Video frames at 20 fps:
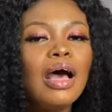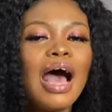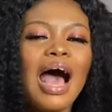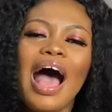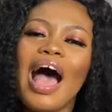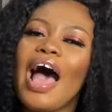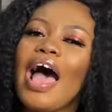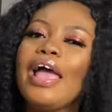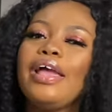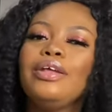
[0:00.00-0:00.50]

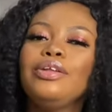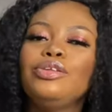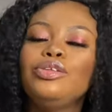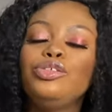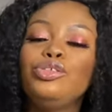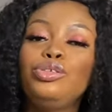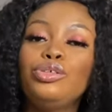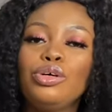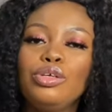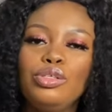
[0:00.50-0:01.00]

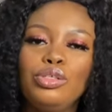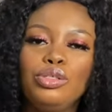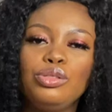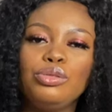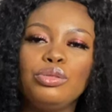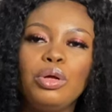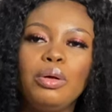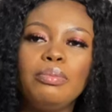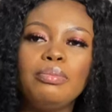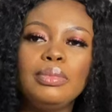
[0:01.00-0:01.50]
I don't
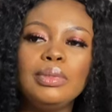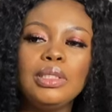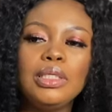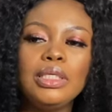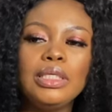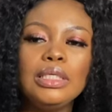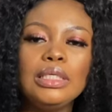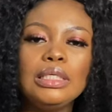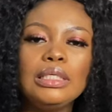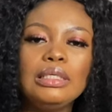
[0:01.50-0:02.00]

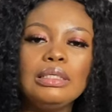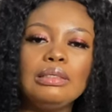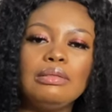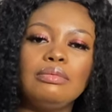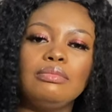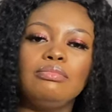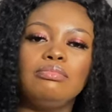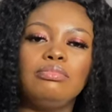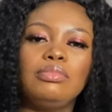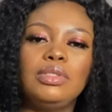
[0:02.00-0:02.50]
normally
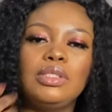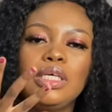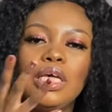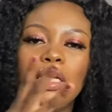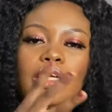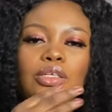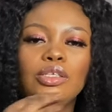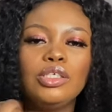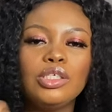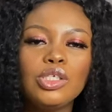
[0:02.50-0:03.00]

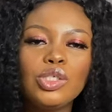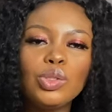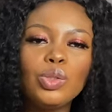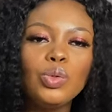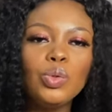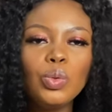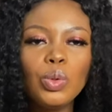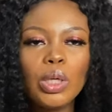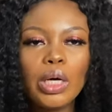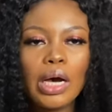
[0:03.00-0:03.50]
take this
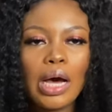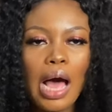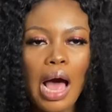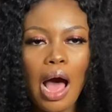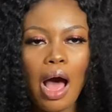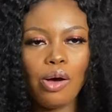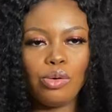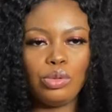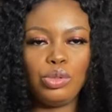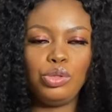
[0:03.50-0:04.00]
look
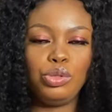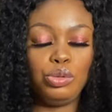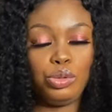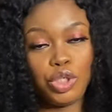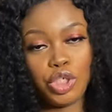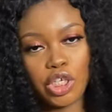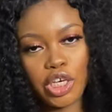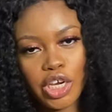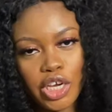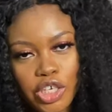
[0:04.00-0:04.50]
out to
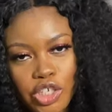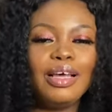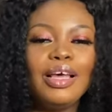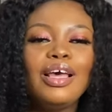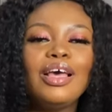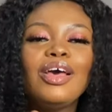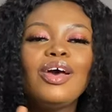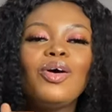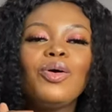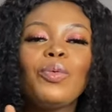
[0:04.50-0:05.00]
church.
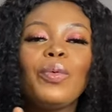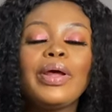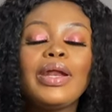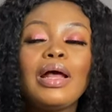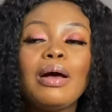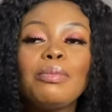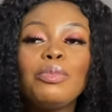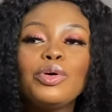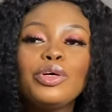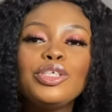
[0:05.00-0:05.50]
When
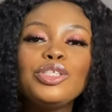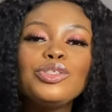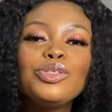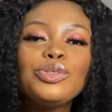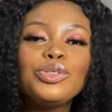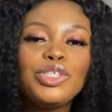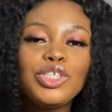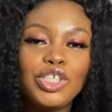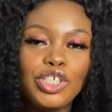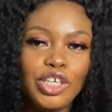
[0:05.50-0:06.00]
I'm going
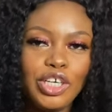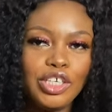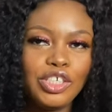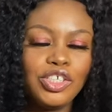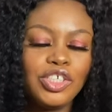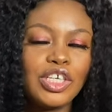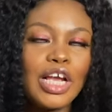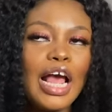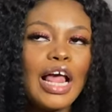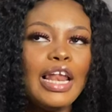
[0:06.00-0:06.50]
to
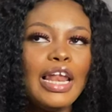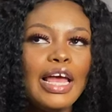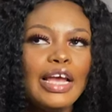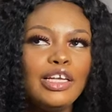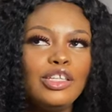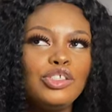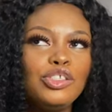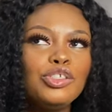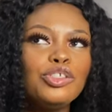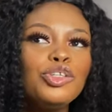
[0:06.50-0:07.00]
church, I
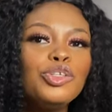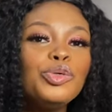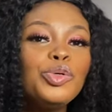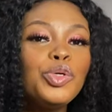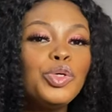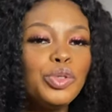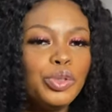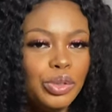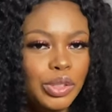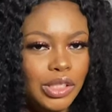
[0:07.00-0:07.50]
like to
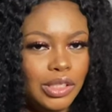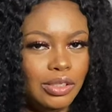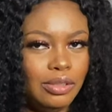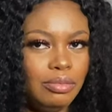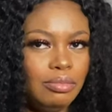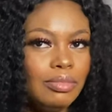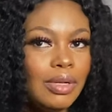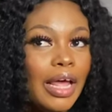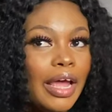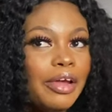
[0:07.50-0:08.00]
look good,
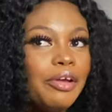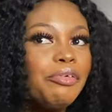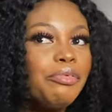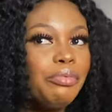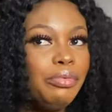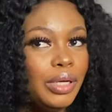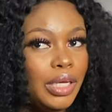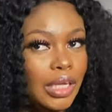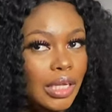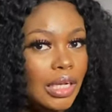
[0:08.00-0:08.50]
like
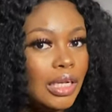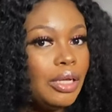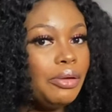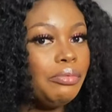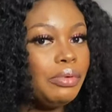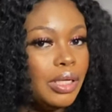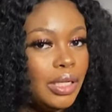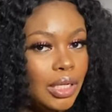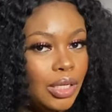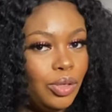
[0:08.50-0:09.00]

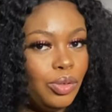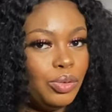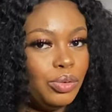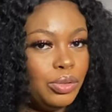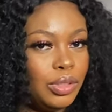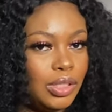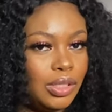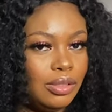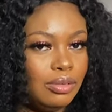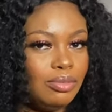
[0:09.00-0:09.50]
really
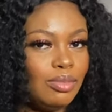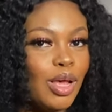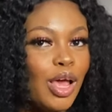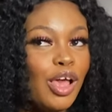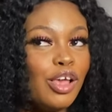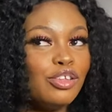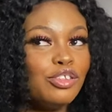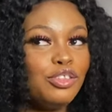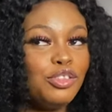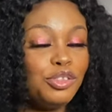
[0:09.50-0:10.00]
good.
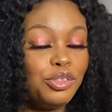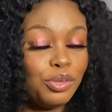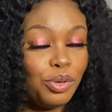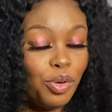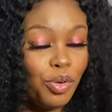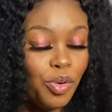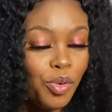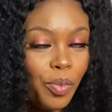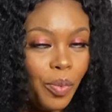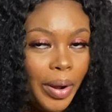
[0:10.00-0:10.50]

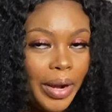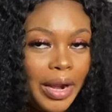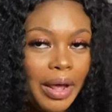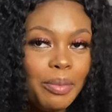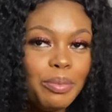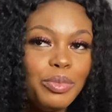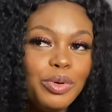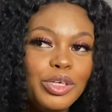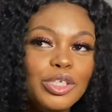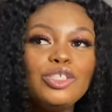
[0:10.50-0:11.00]
So when
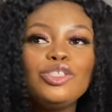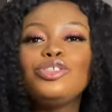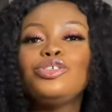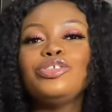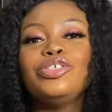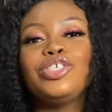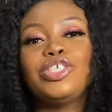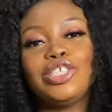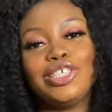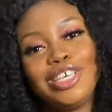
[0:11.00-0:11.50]
I'm going
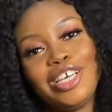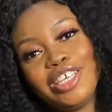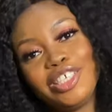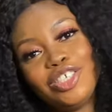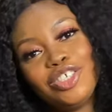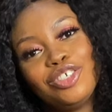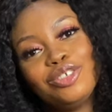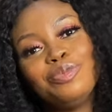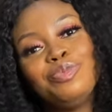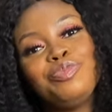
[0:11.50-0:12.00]
to
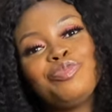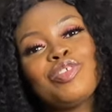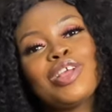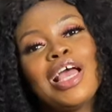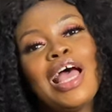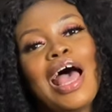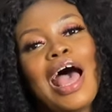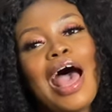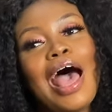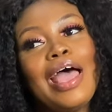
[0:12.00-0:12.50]
church,
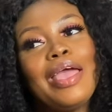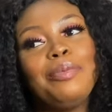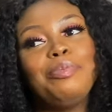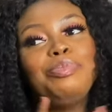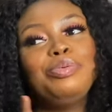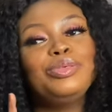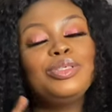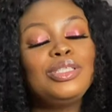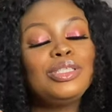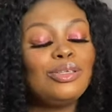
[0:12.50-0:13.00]
I
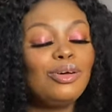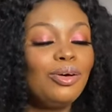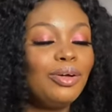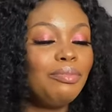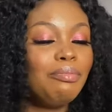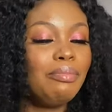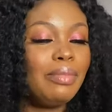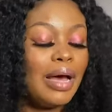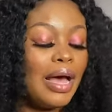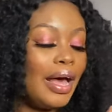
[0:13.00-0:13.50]
put
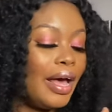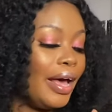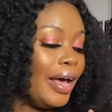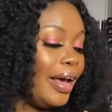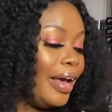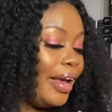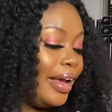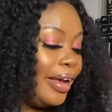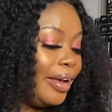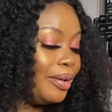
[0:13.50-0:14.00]
on
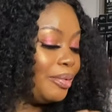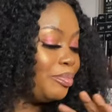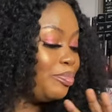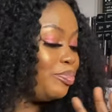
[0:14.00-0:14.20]
my